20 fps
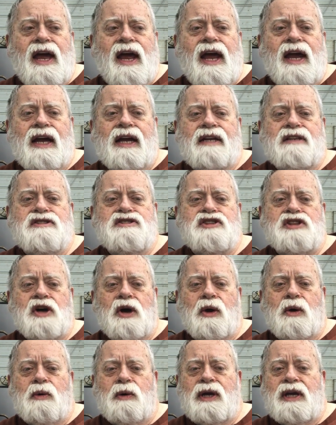And
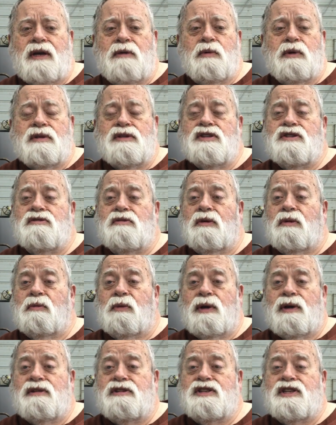so he was
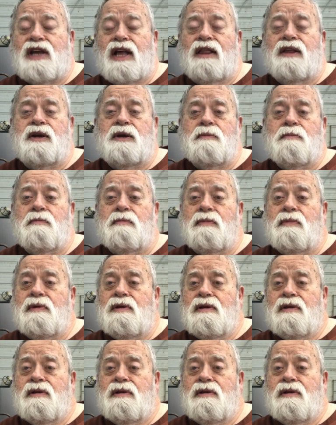selling